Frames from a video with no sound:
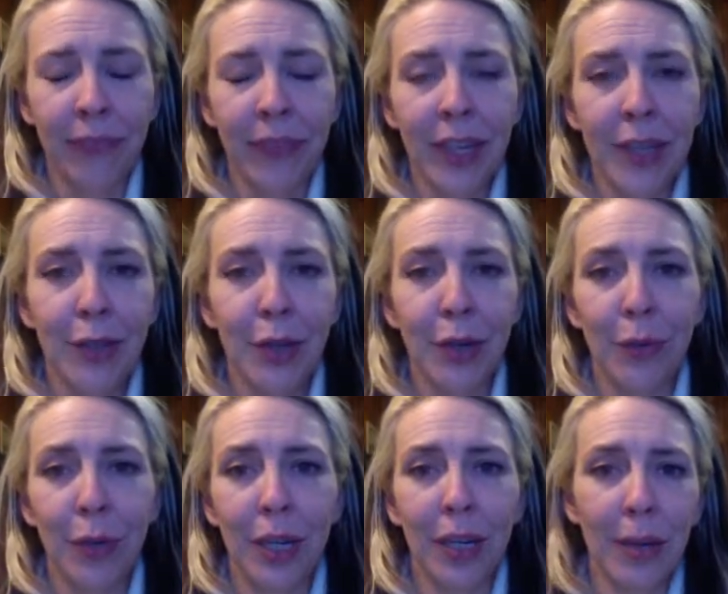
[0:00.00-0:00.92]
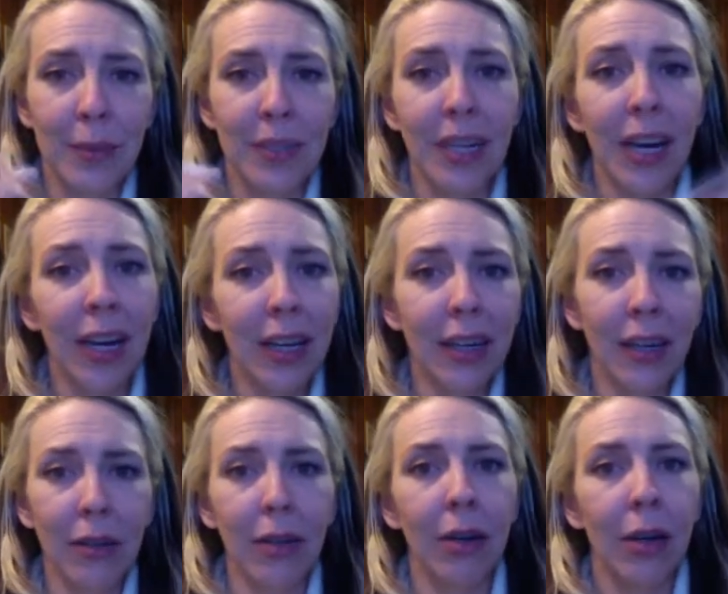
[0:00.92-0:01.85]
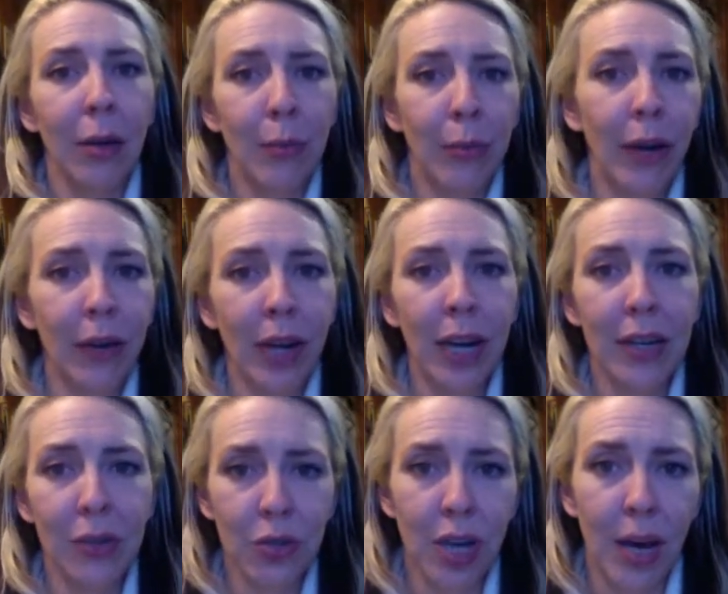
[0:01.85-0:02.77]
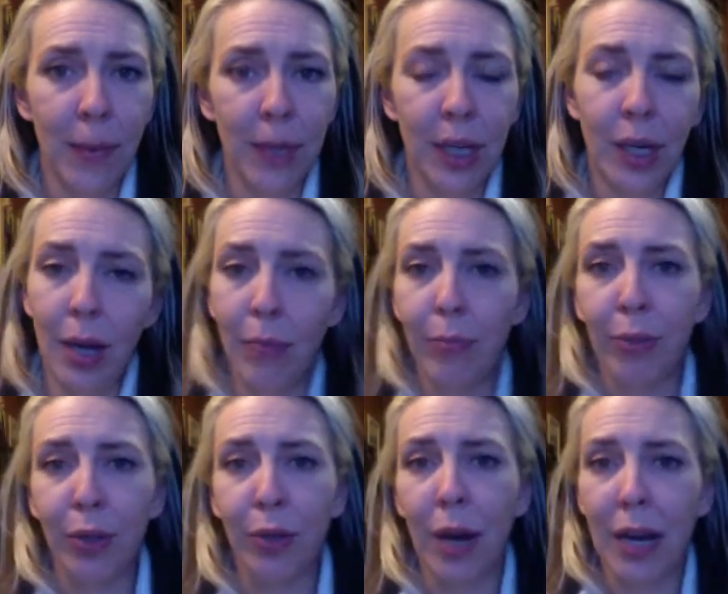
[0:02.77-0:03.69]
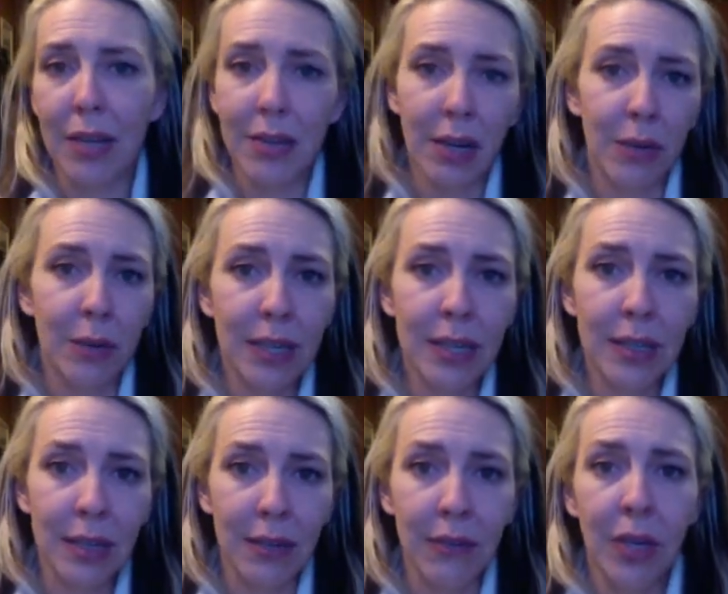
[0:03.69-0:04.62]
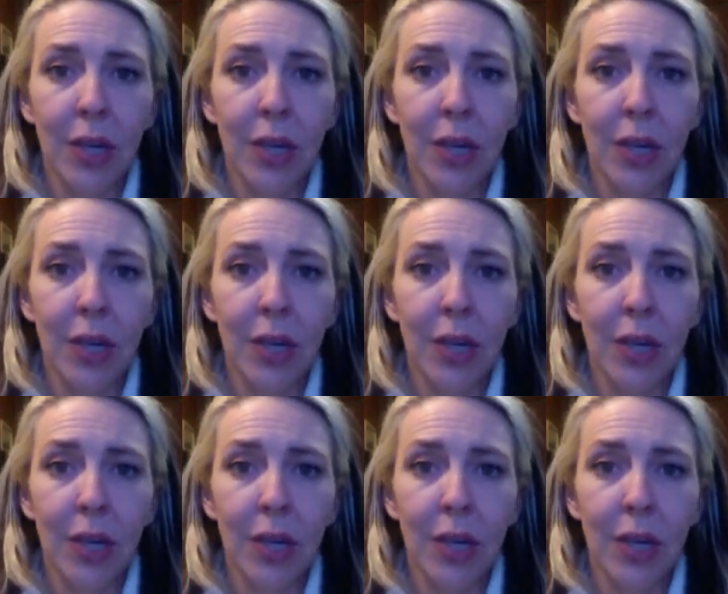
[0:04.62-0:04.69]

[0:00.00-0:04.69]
So when it comes to eye color, brown eyes are dominant and blue eyes are recessive.